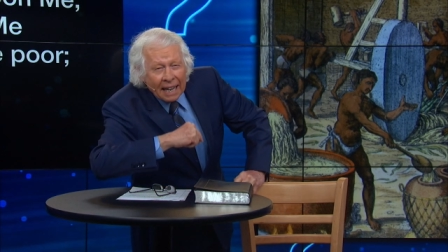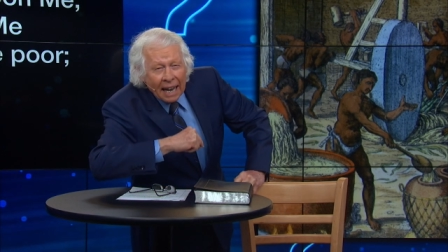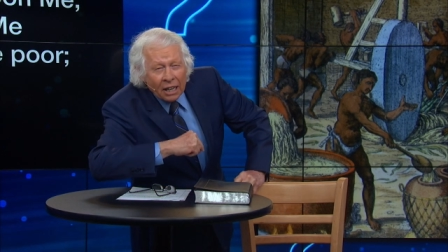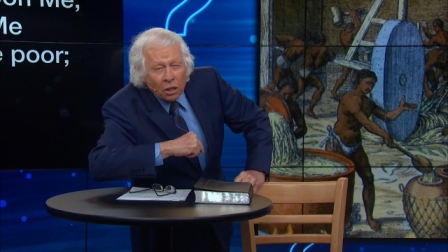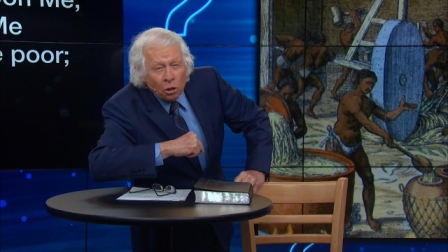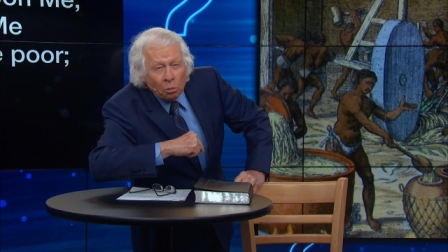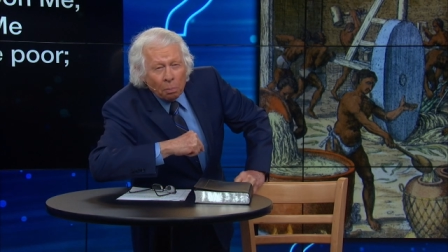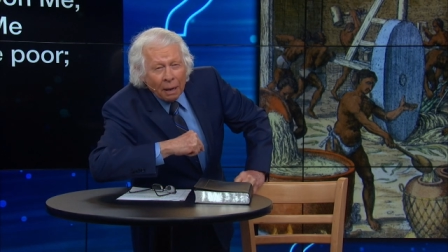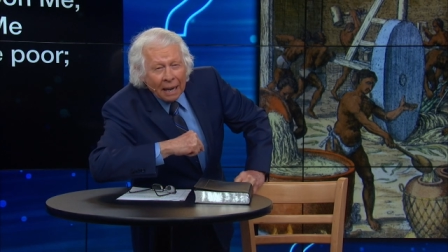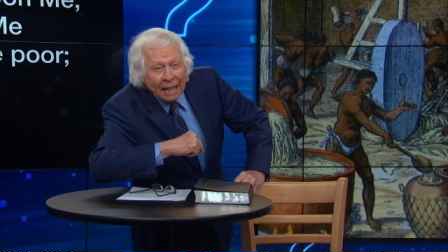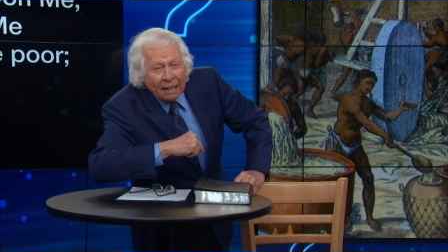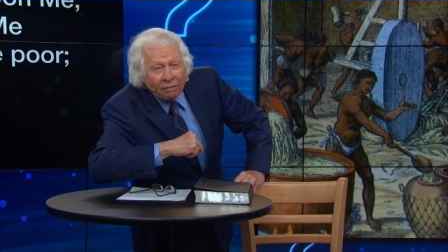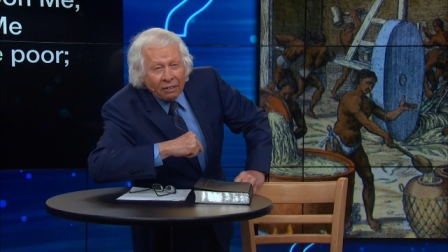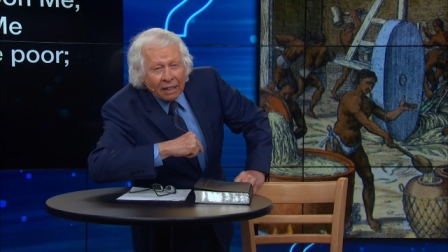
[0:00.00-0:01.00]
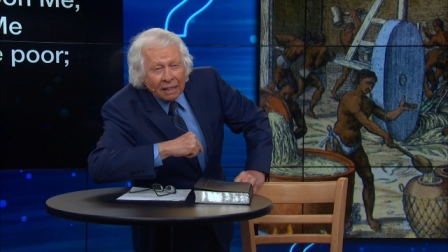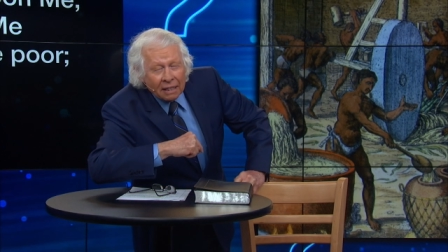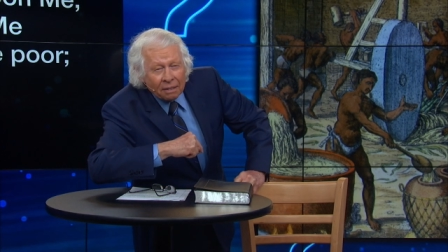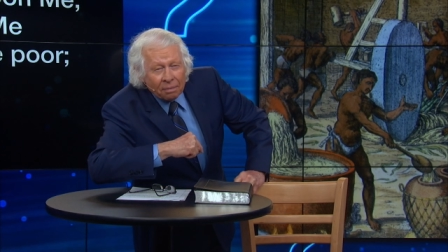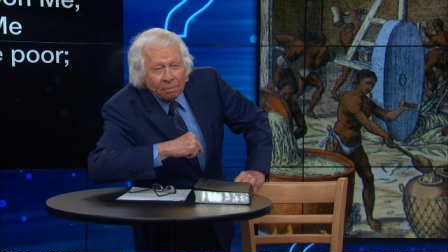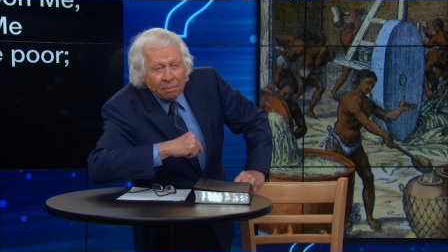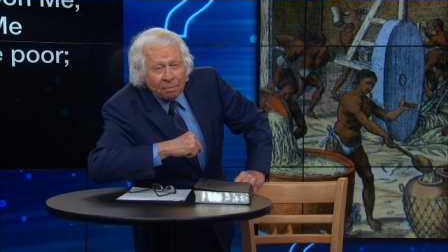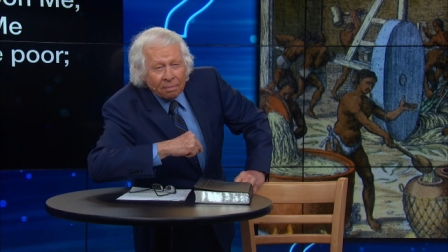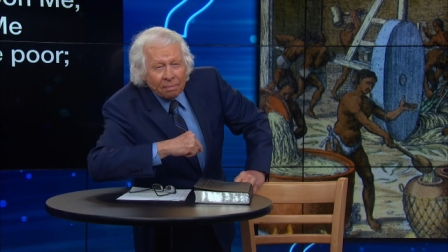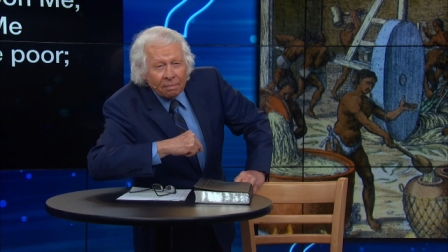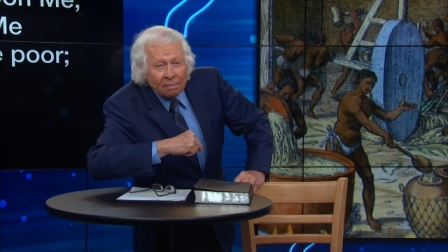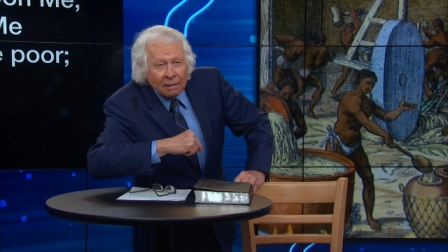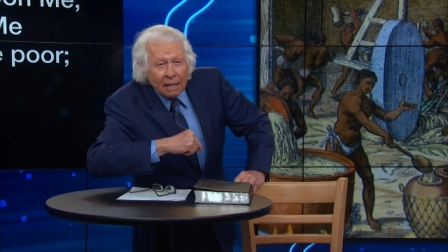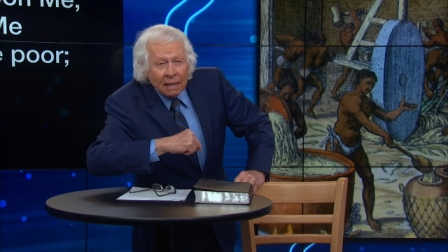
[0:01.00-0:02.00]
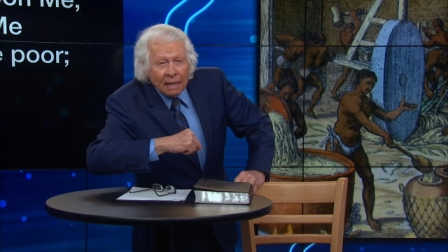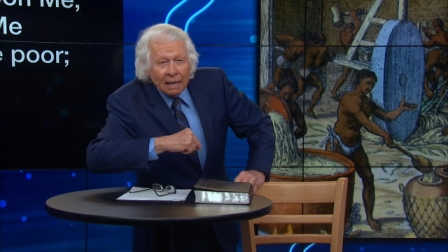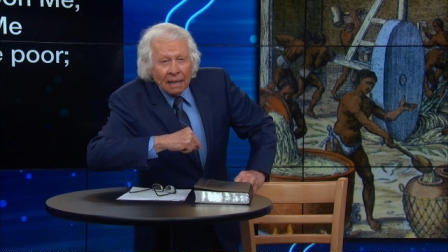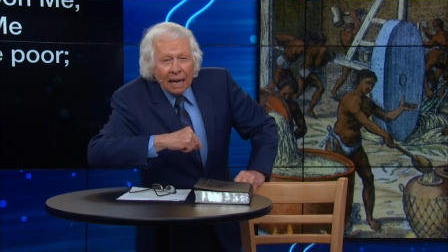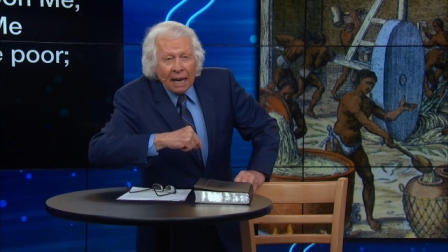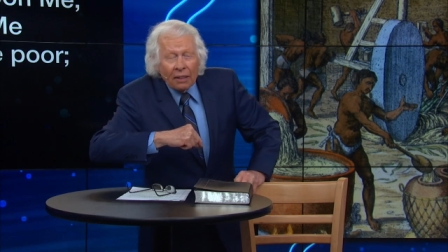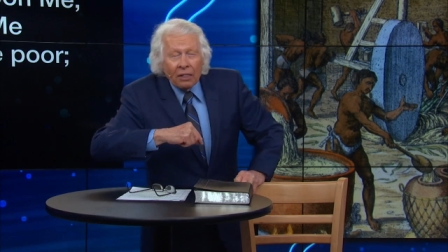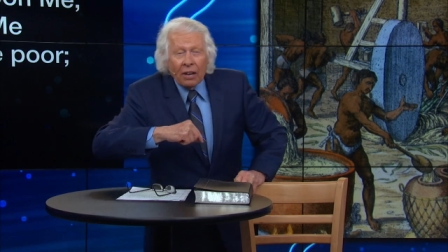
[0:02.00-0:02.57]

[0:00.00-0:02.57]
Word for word: Can you believe it? And